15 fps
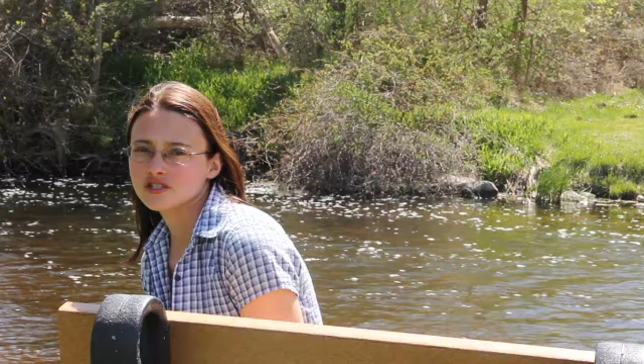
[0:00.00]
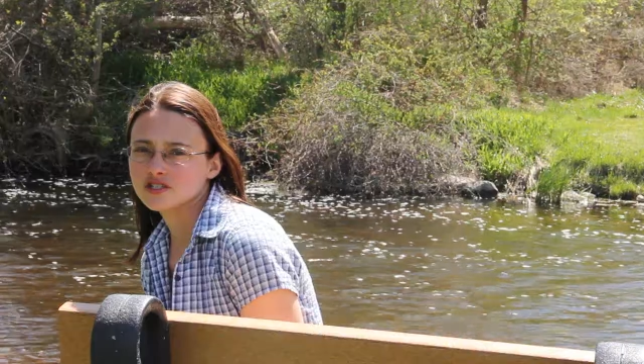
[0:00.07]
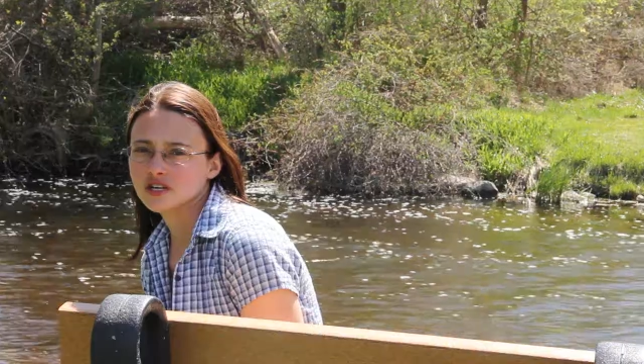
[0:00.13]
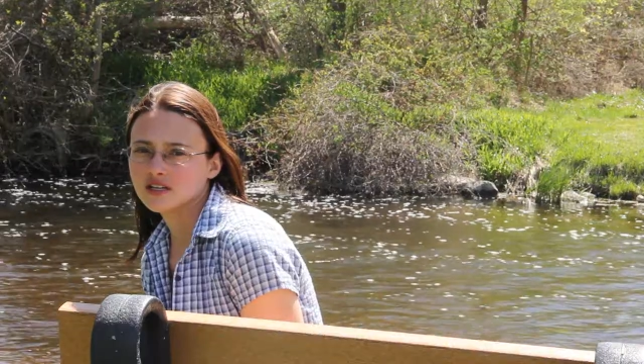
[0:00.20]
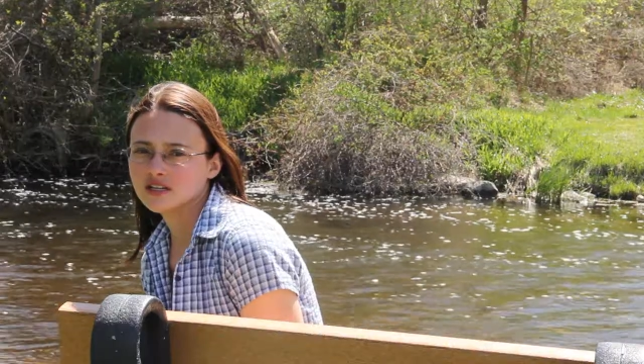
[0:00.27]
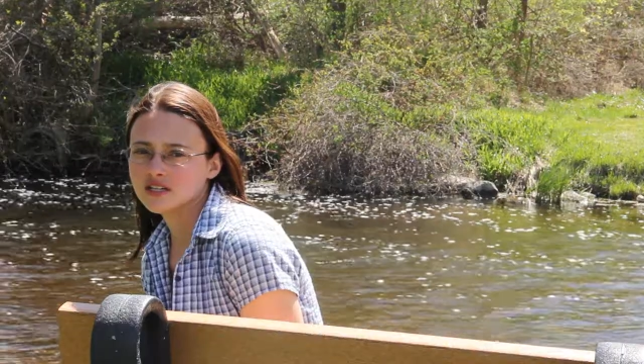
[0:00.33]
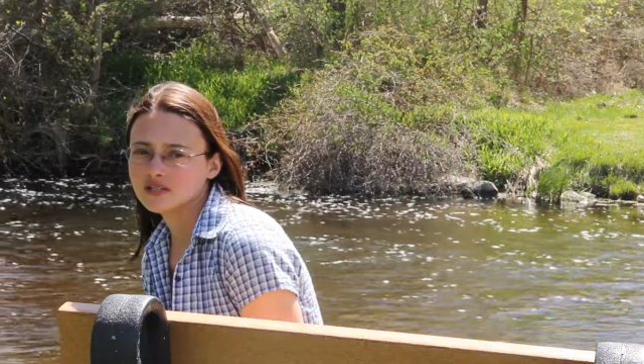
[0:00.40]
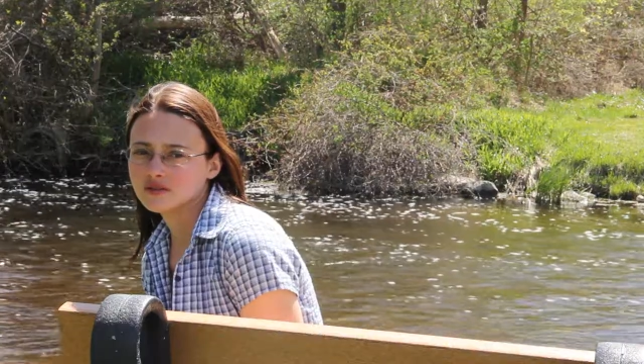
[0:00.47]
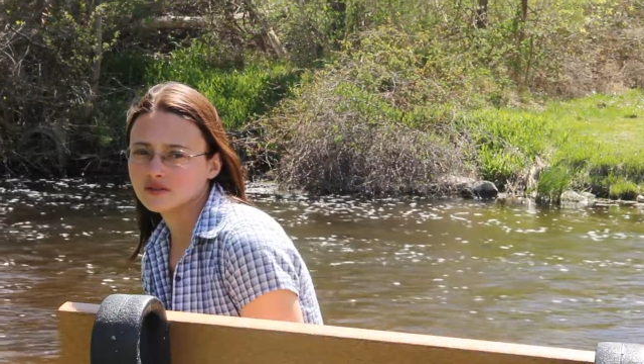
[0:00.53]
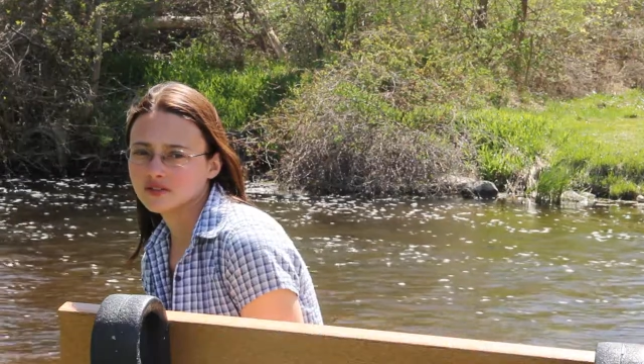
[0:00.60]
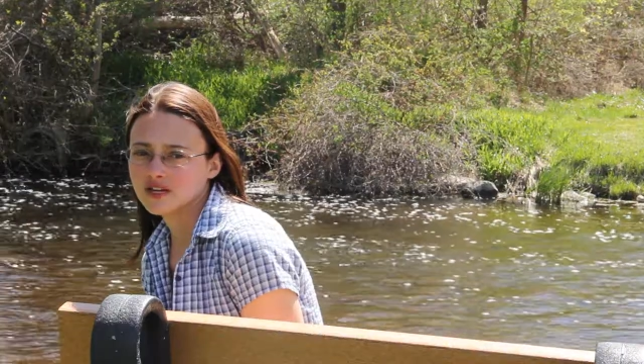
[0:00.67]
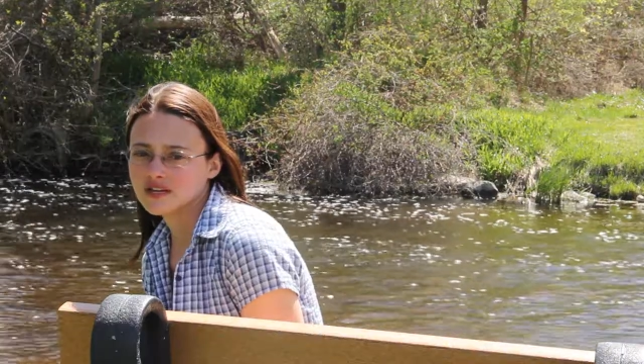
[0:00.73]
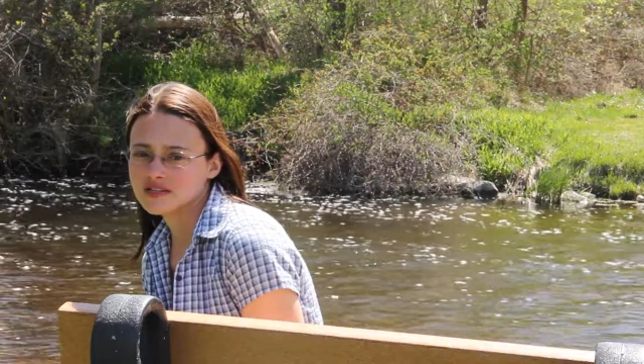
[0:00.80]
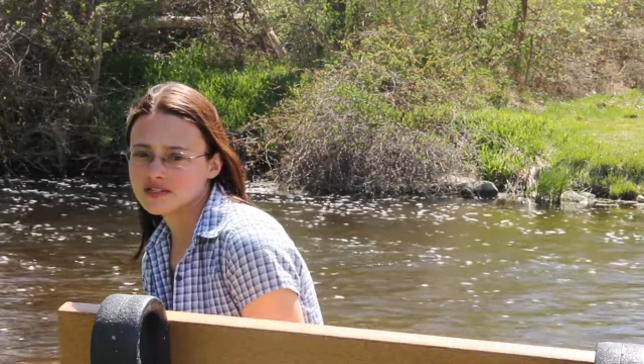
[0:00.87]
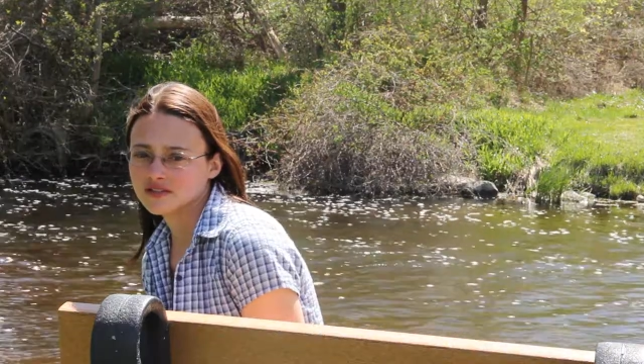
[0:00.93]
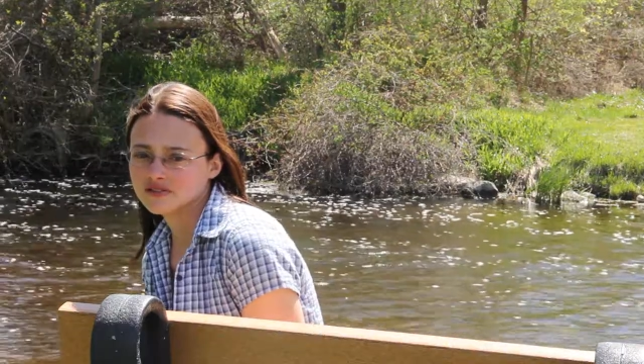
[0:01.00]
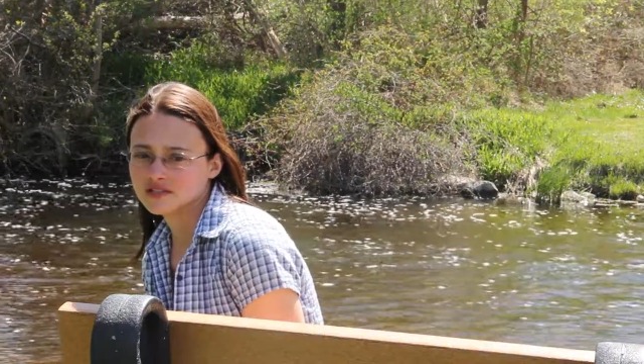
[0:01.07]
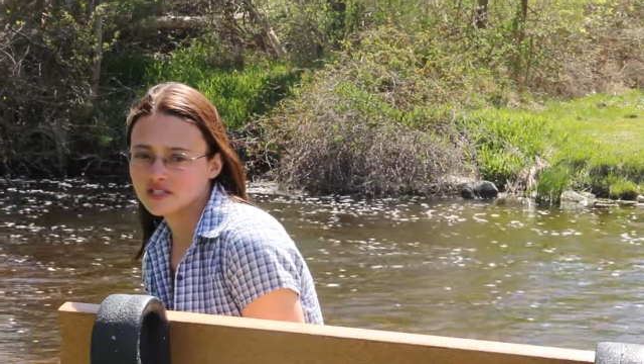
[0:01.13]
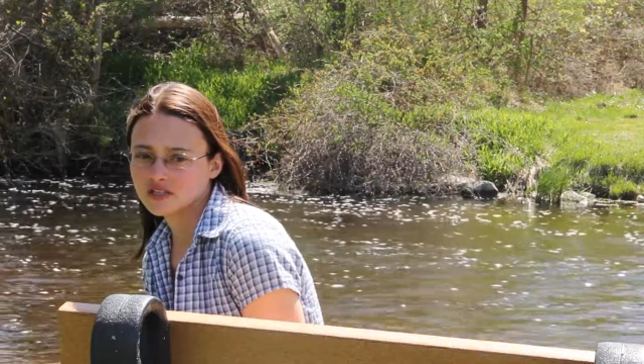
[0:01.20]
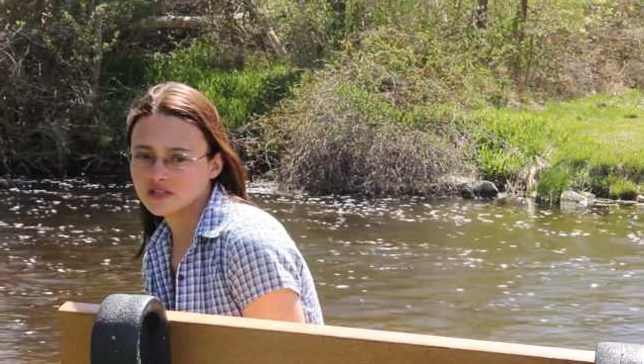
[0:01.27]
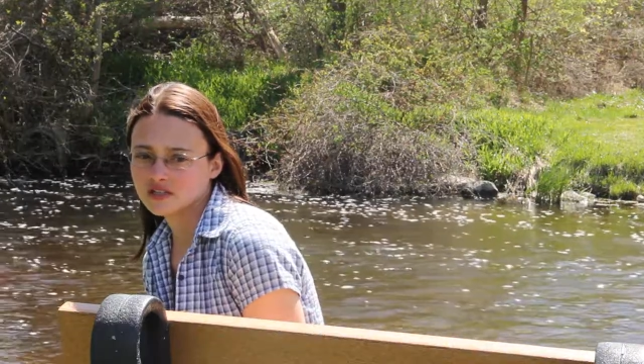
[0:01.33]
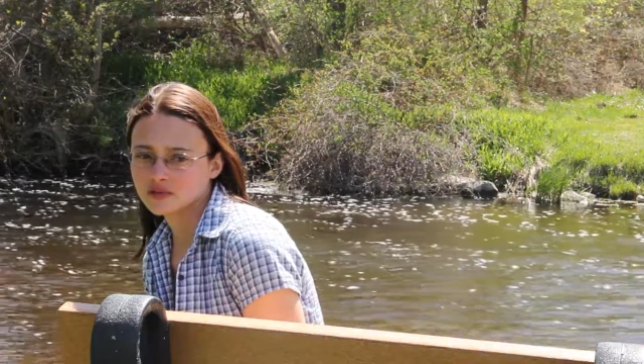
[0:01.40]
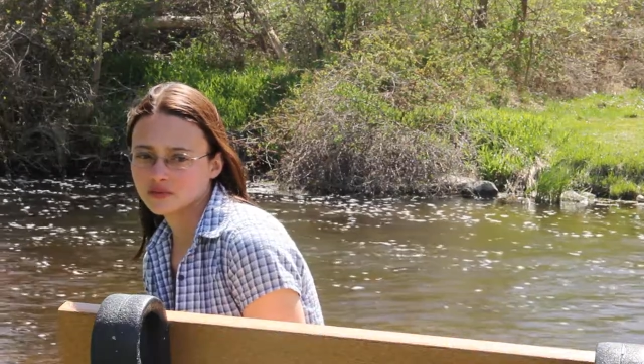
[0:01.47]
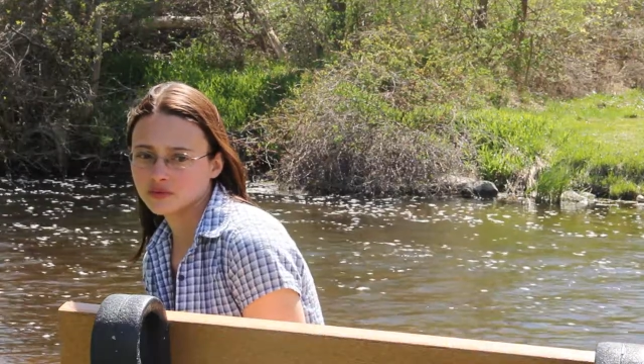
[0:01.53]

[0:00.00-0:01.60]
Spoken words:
Shaun and I do a lot of stuff together.